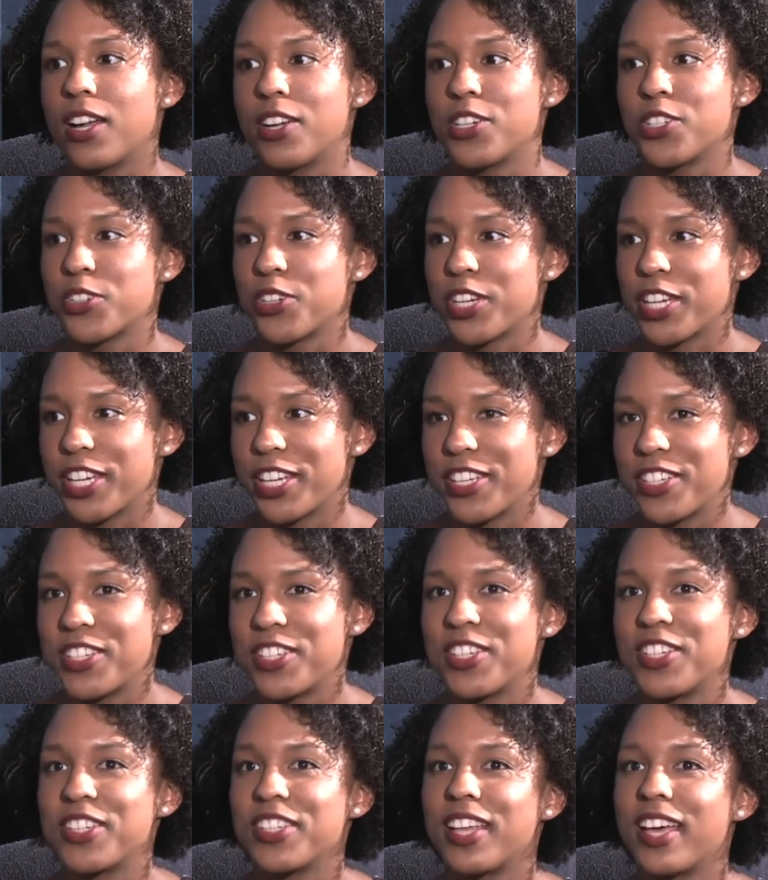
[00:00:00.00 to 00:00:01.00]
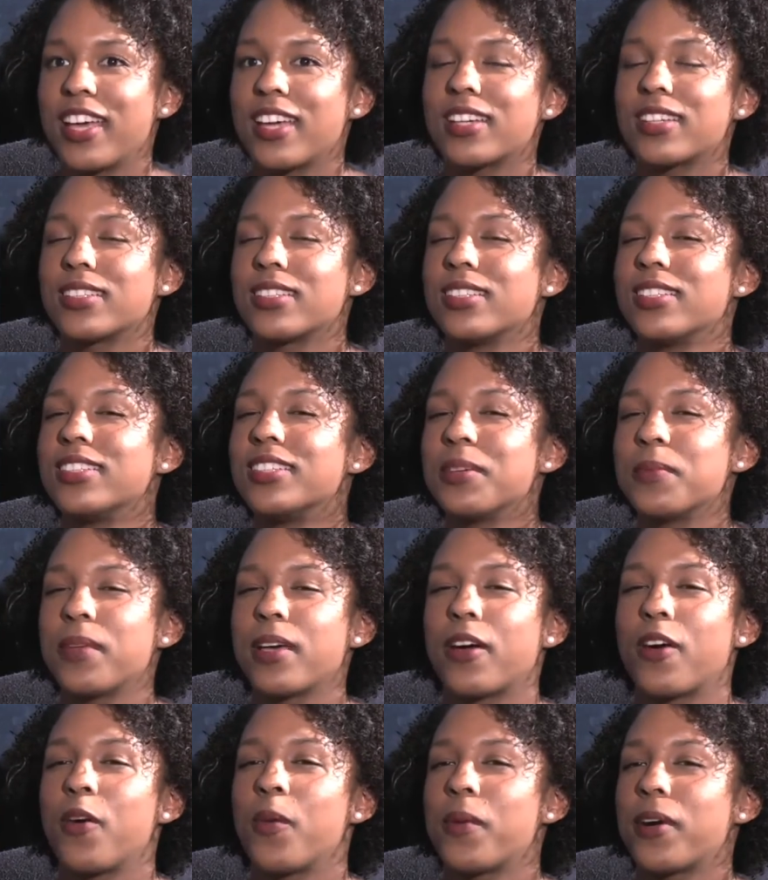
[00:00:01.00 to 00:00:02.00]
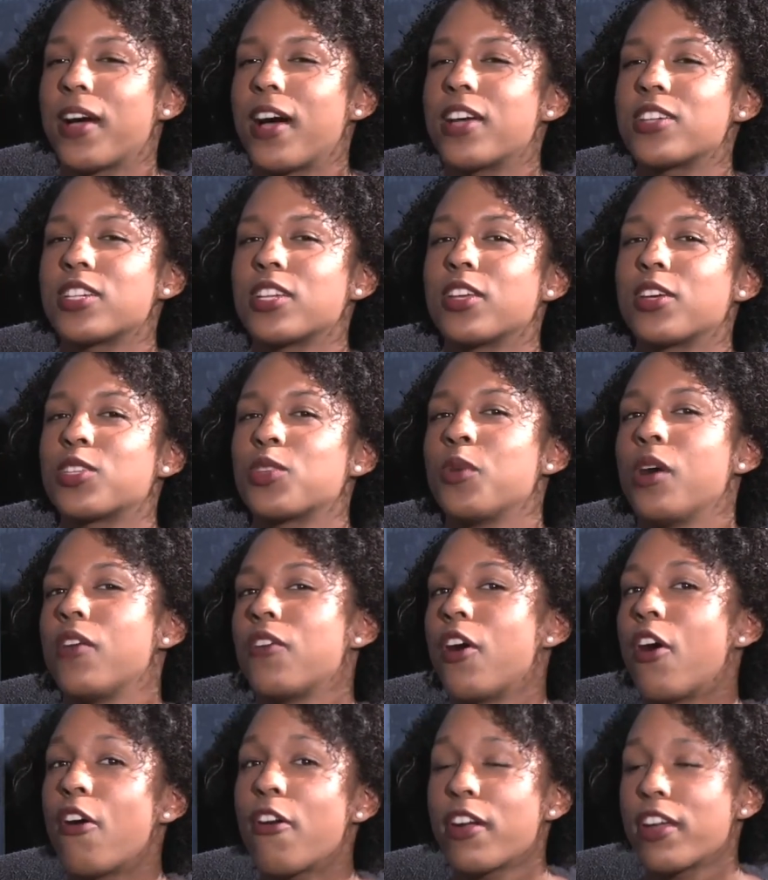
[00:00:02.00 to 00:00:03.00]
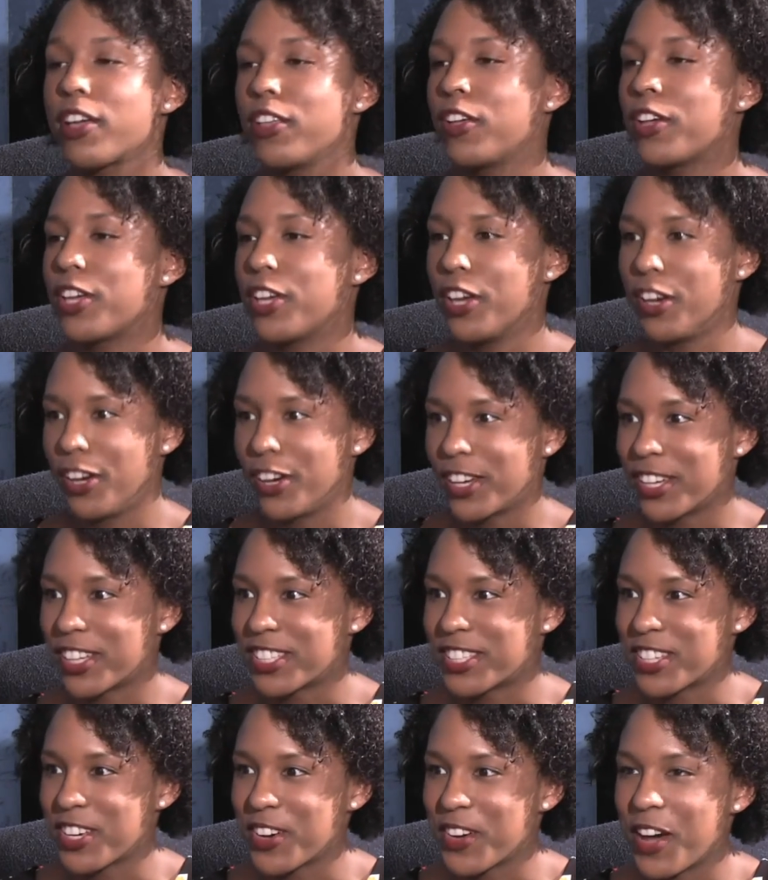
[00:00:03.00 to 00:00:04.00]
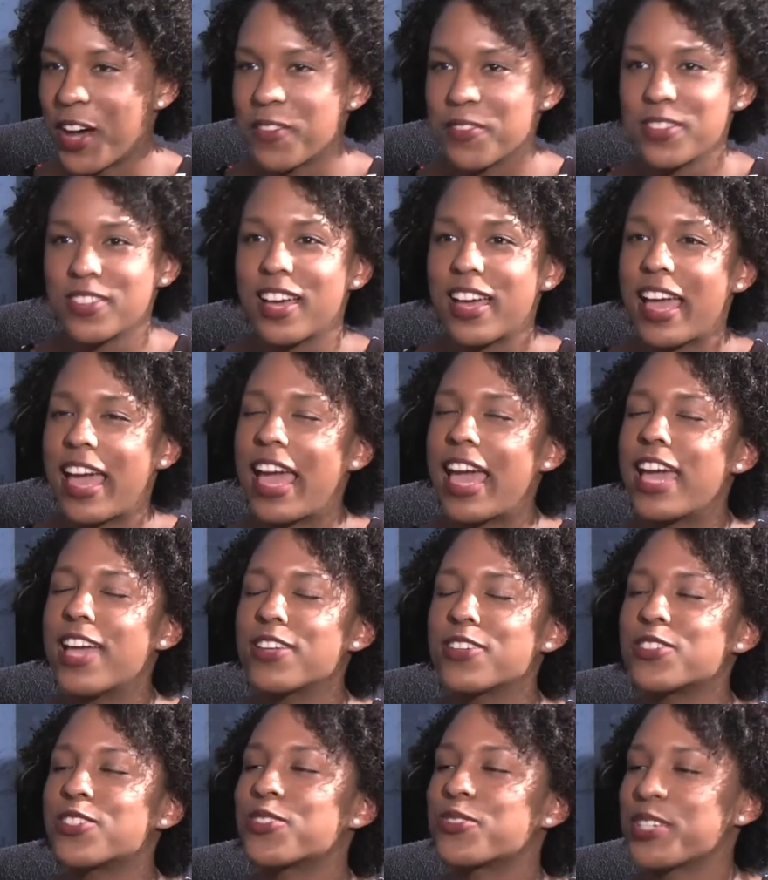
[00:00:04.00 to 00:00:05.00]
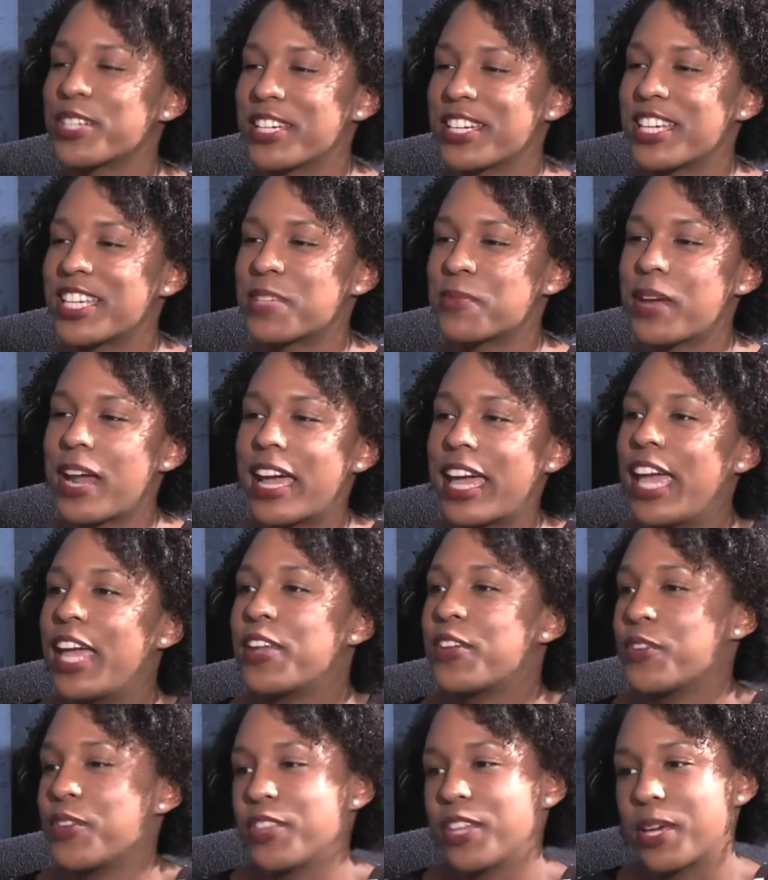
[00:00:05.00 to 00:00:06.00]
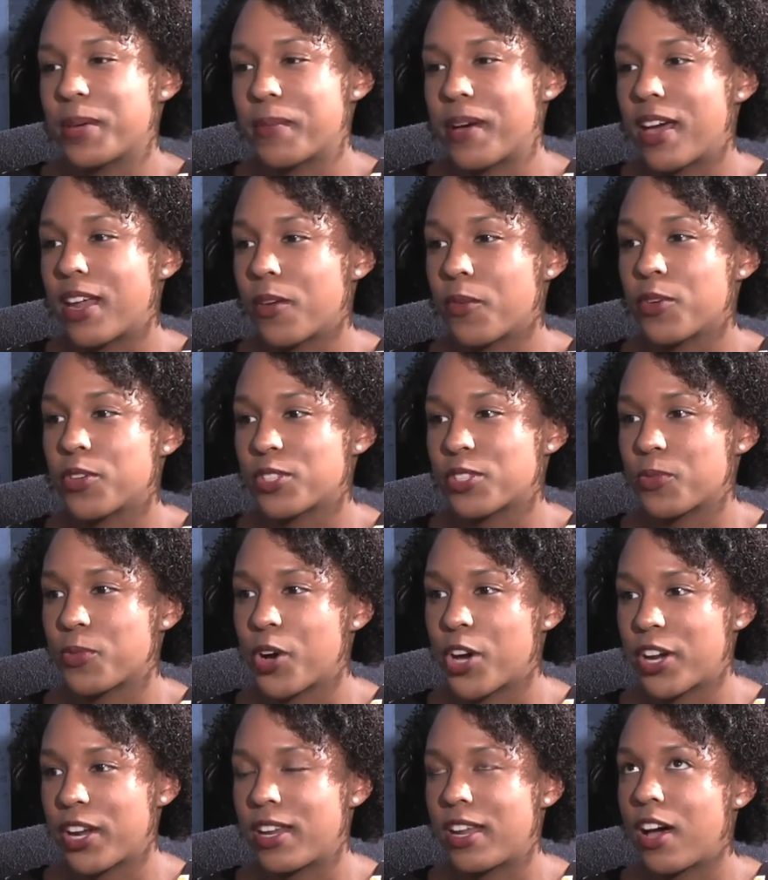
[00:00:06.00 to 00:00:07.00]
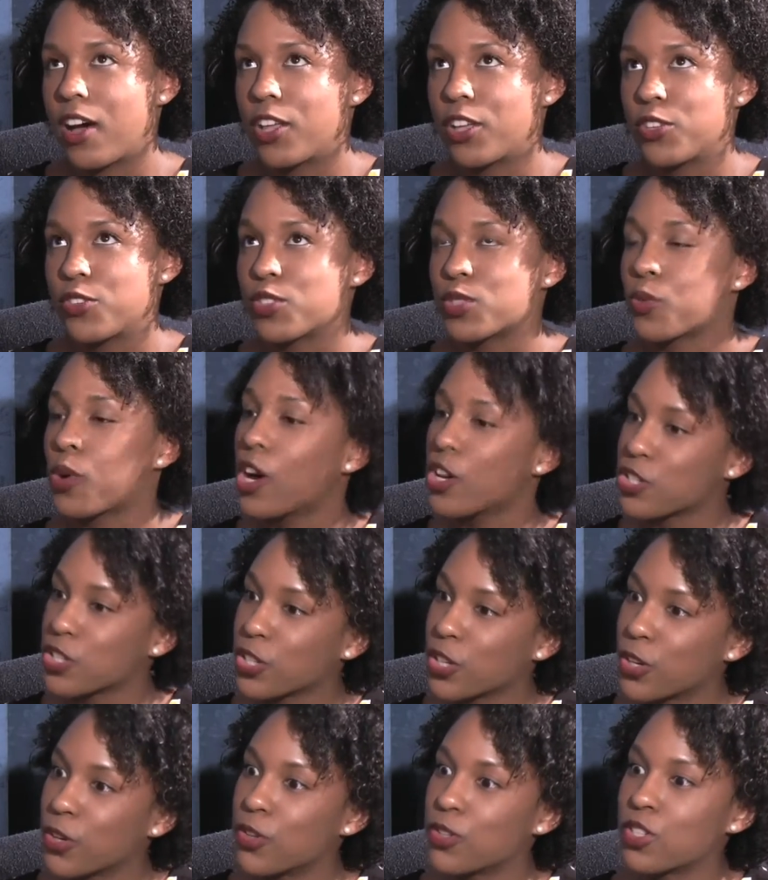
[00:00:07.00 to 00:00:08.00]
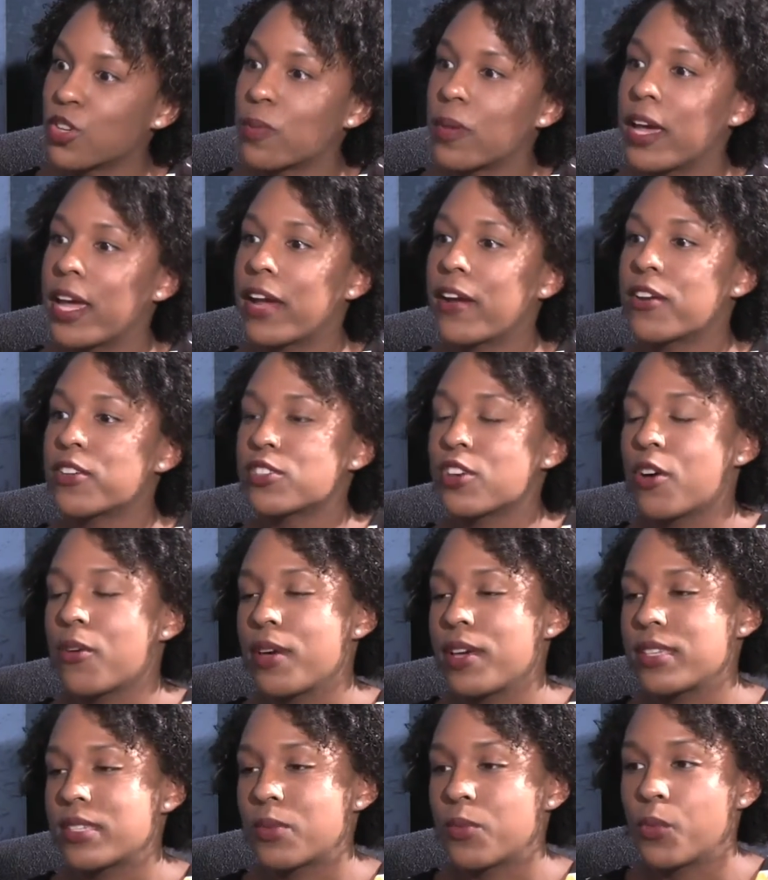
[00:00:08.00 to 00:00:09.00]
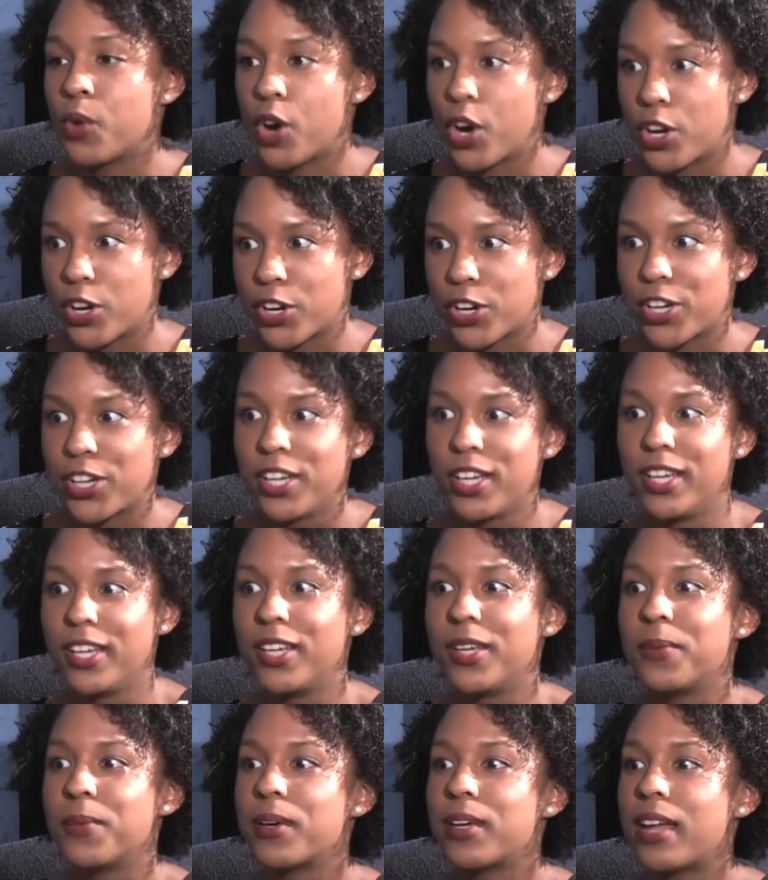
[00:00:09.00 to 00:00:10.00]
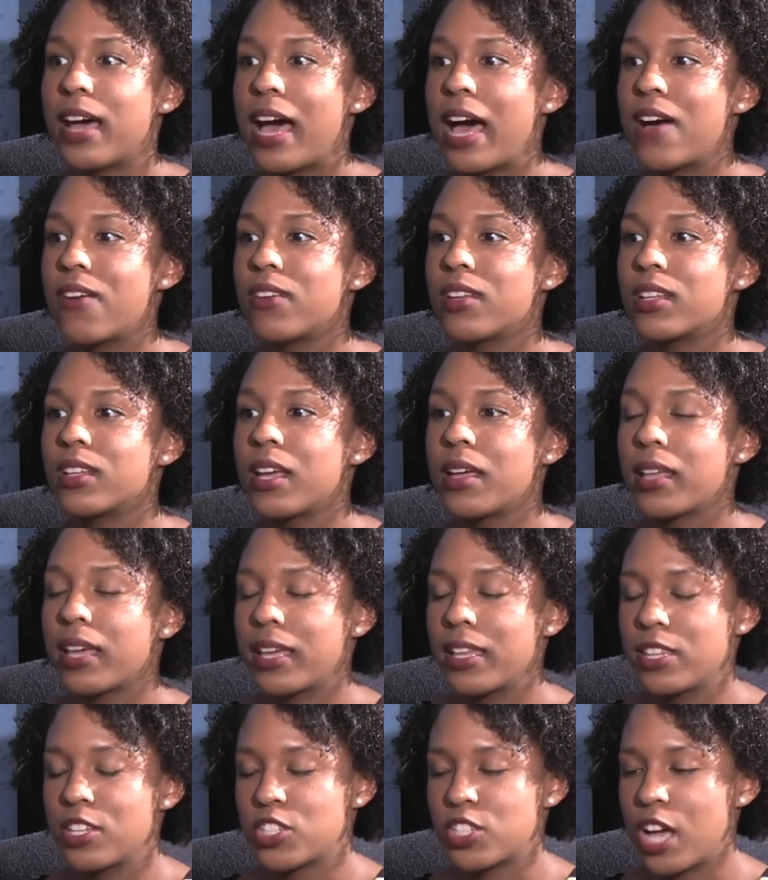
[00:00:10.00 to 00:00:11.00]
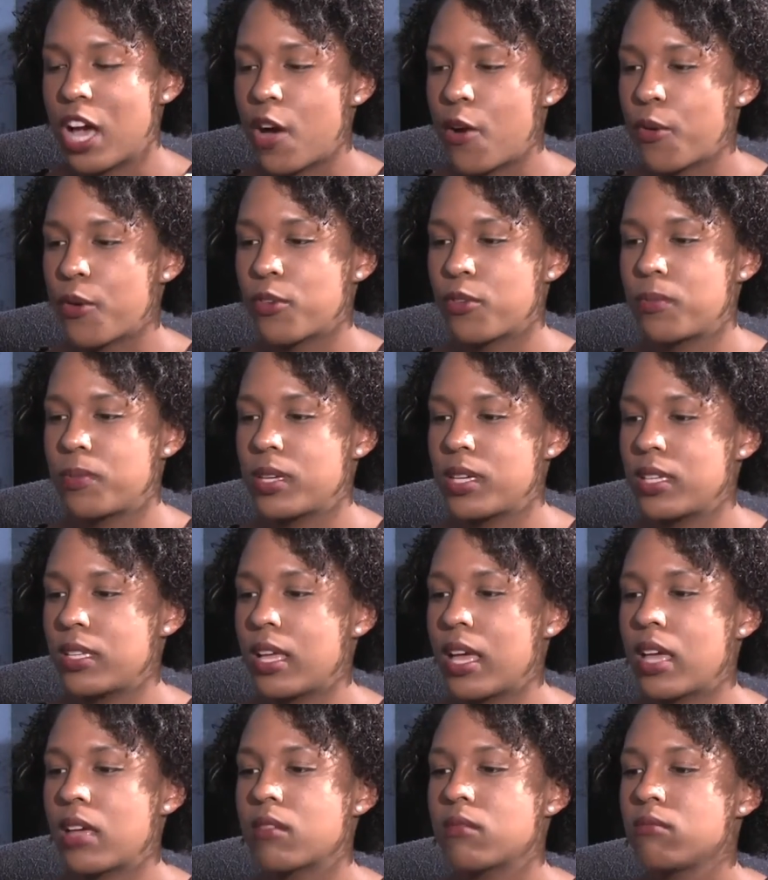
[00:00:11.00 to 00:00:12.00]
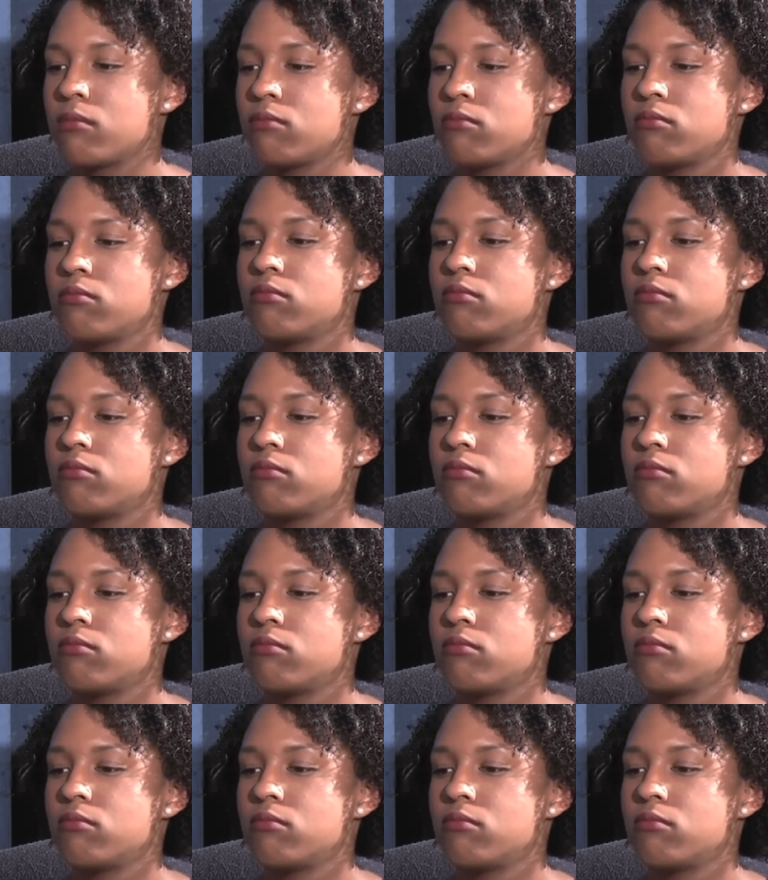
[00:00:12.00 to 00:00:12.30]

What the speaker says: a lot of shrinkage. Like, I'm like, oh my gosh, I look 12. I already look young. So I hate shrinkage, but I can't do anything about it. Once the water, and all I do is wash and go, so my hair is always in water. But I have a lot, like in the shower, it'll be like